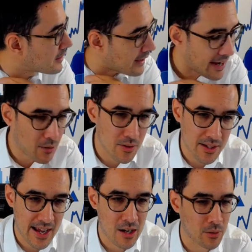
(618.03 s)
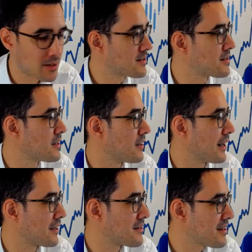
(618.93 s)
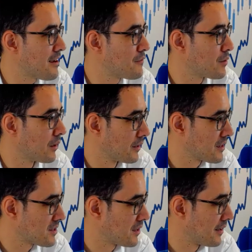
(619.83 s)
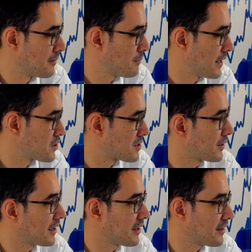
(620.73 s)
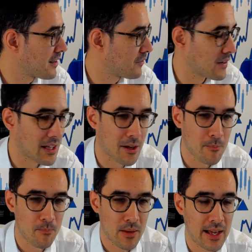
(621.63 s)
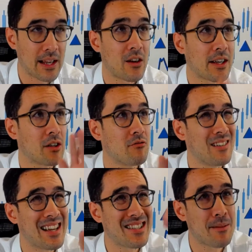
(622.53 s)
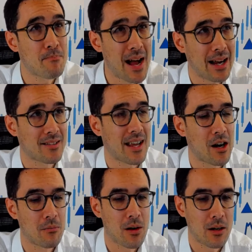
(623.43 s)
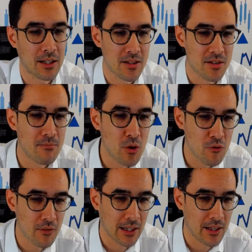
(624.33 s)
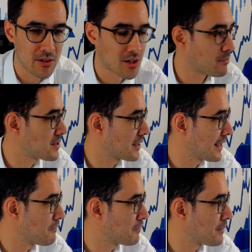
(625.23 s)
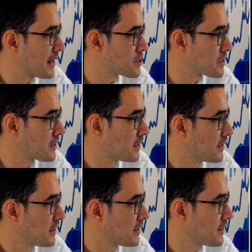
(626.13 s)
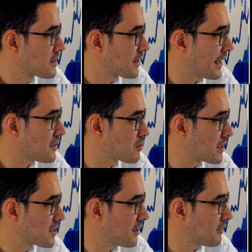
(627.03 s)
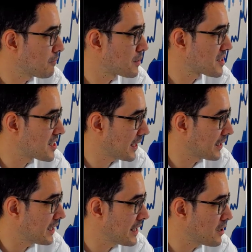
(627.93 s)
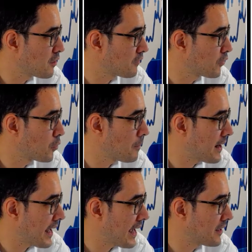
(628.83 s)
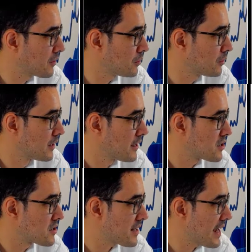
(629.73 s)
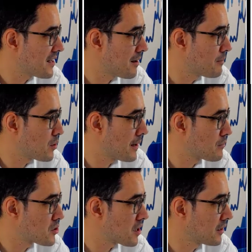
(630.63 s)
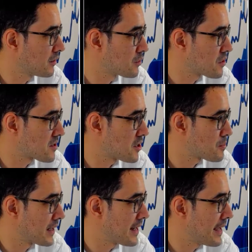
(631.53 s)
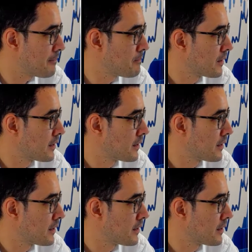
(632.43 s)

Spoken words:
hours and hours, I can save you a lot of time by just looking at this video, and then I can relate it back to how markets are moving and interpreting that information. So again, Twitter, particularly useful. My handle is just AWM Cheung, or just search my name.